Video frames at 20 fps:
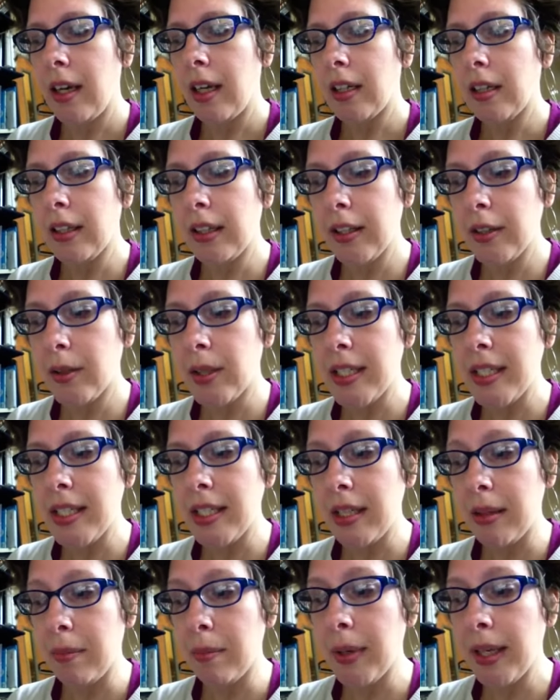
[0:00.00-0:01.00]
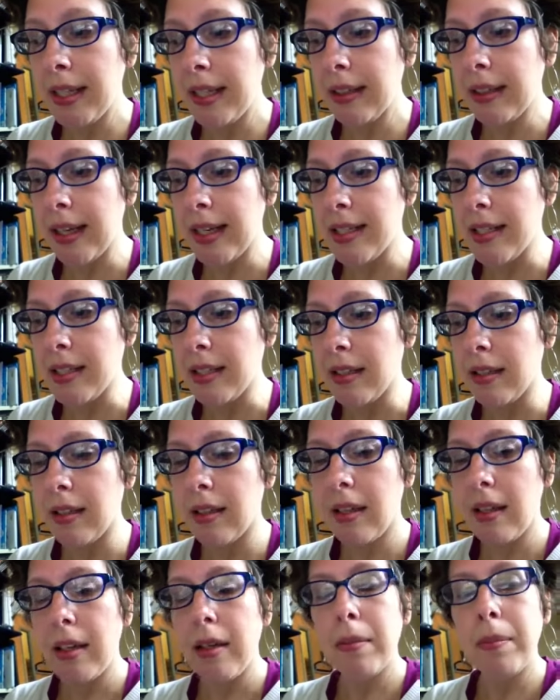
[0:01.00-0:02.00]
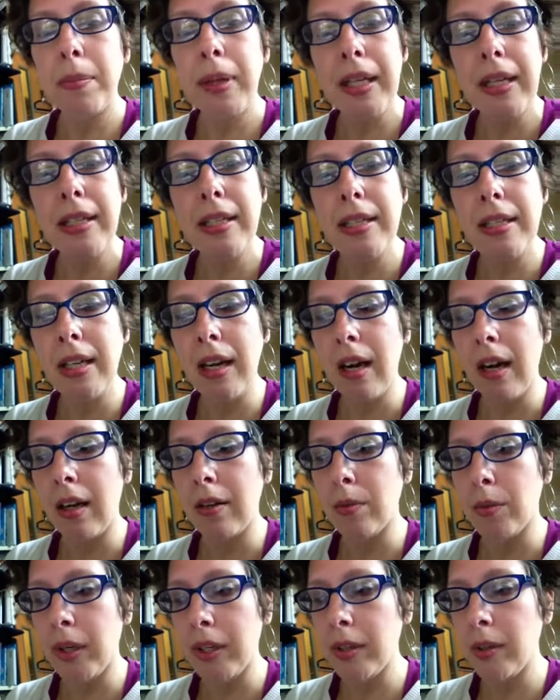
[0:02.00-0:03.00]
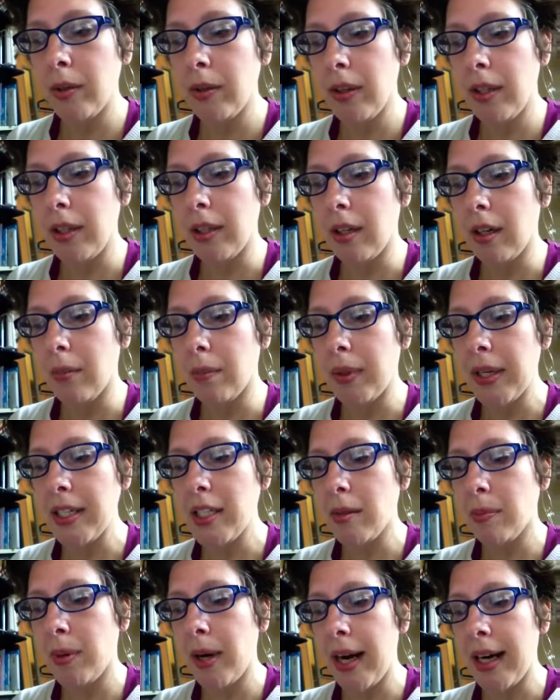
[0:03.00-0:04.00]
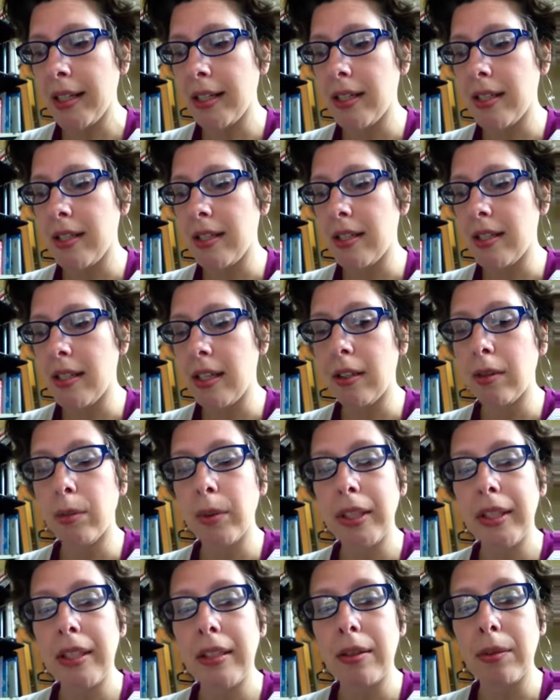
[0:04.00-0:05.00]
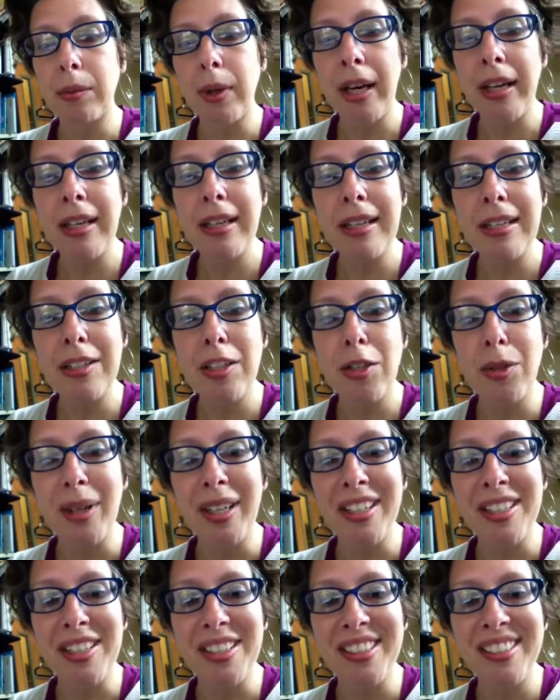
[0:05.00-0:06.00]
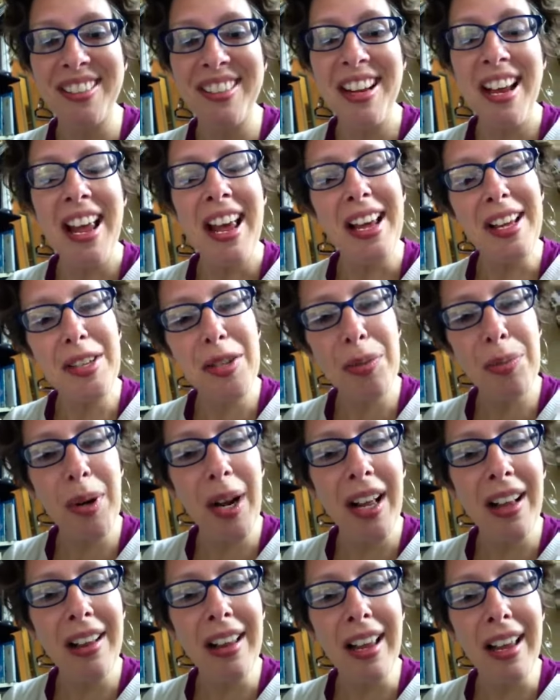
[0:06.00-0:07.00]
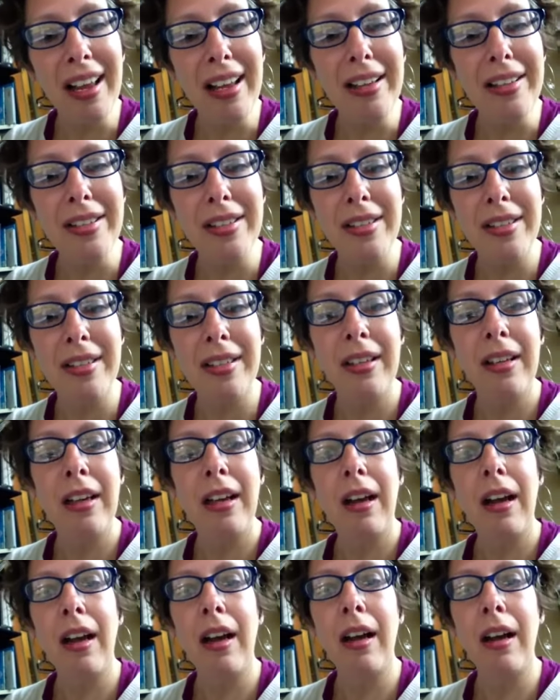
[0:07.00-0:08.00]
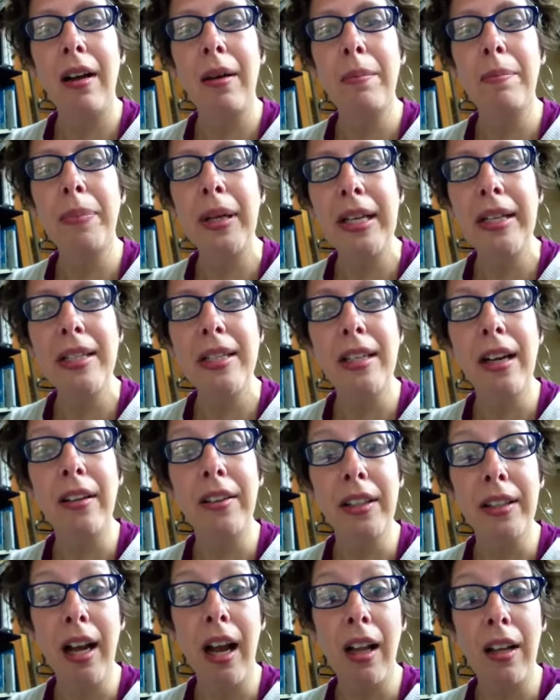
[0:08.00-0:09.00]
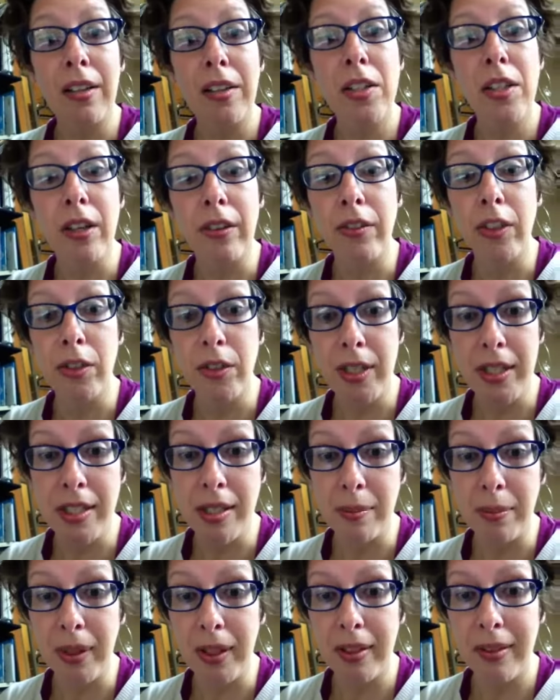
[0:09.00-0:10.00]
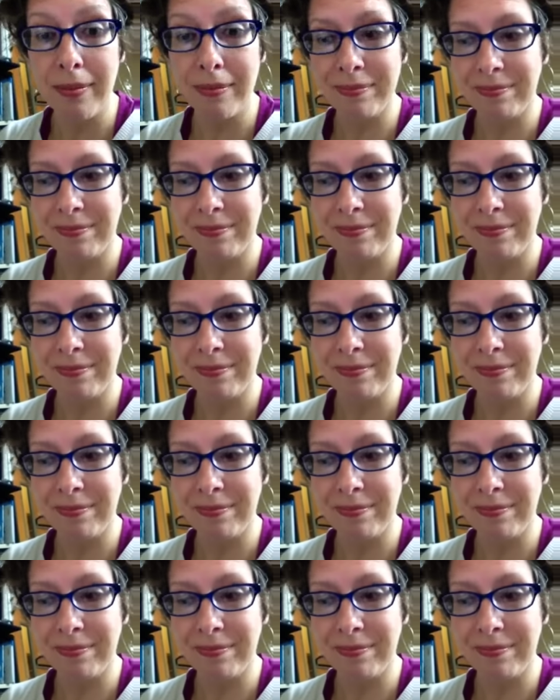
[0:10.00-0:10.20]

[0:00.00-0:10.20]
literacy mini lesson based on what you think are best practices in reading and writing instruction, as well as based on the knowledge of your discipline.